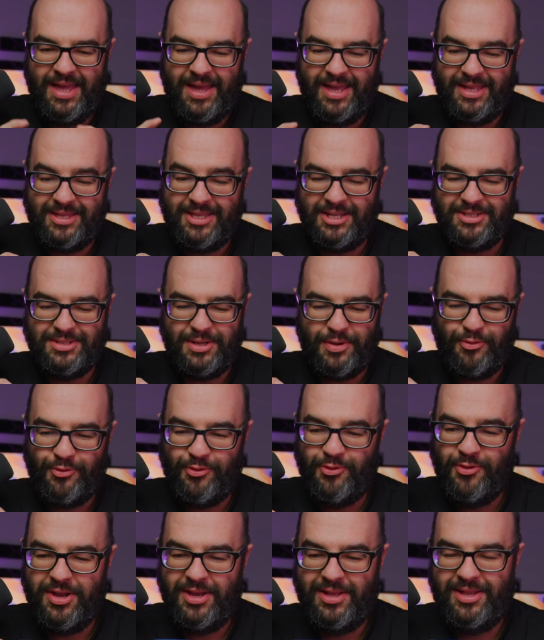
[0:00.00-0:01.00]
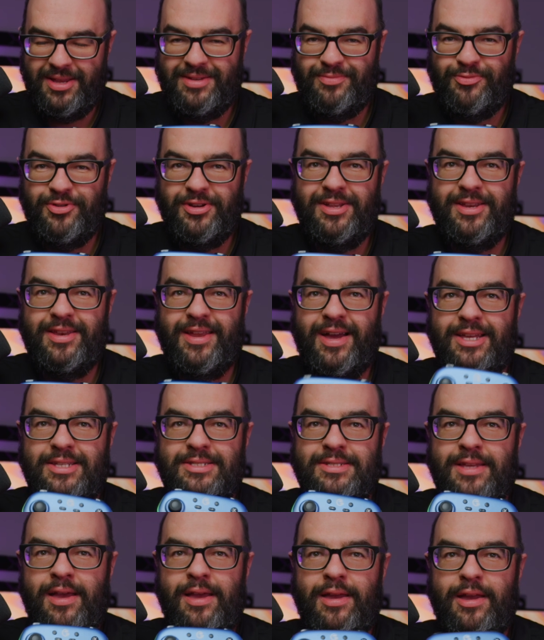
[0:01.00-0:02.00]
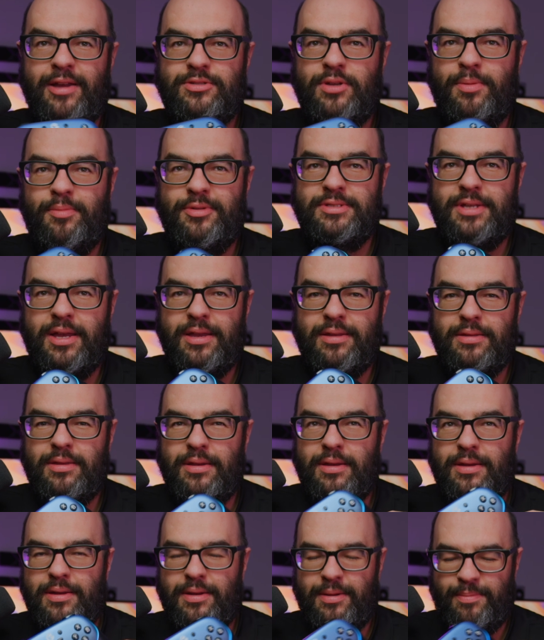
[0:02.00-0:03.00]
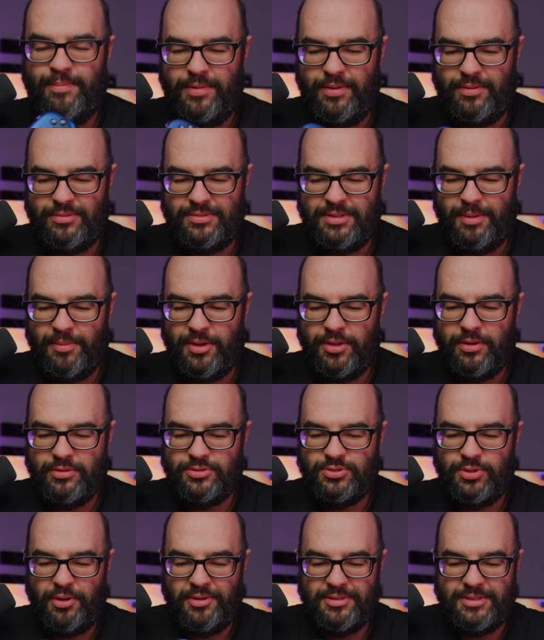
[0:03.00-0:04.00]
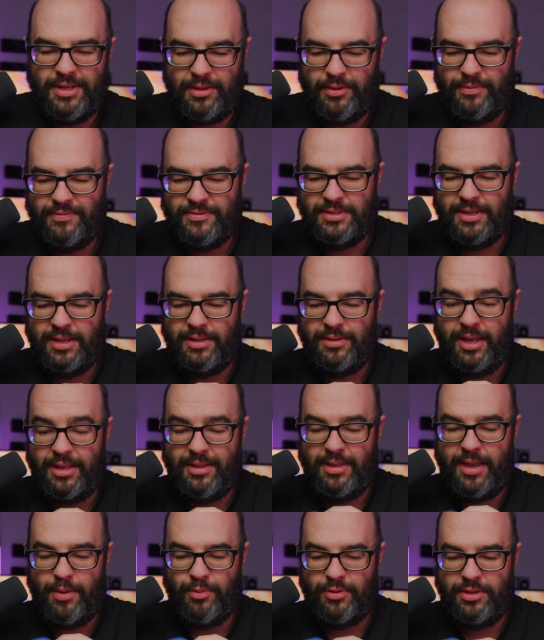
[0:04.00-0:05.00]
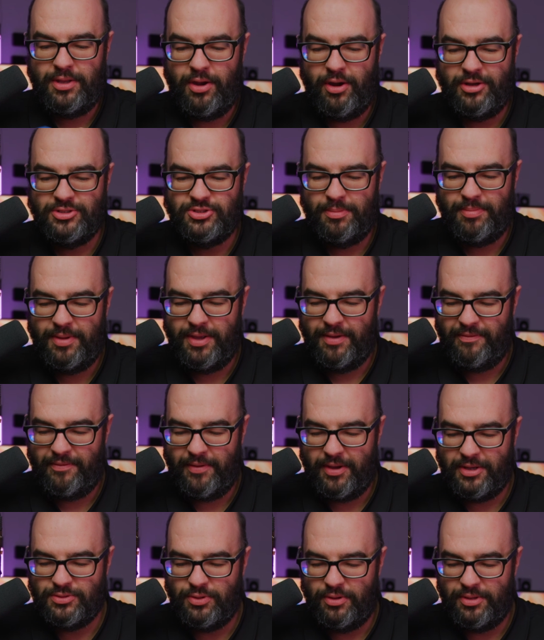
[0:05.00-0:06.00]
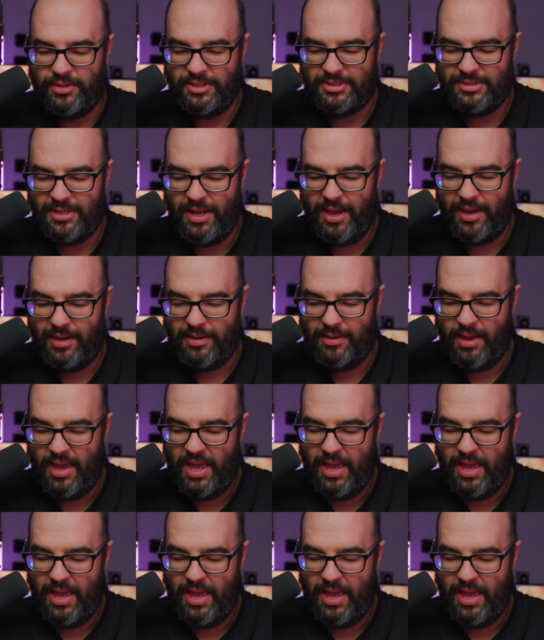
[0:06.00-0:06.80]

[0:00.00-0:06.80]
It does look really, really nice. It's almost like some other controllers that you've seen like that with the RGB effects on the side.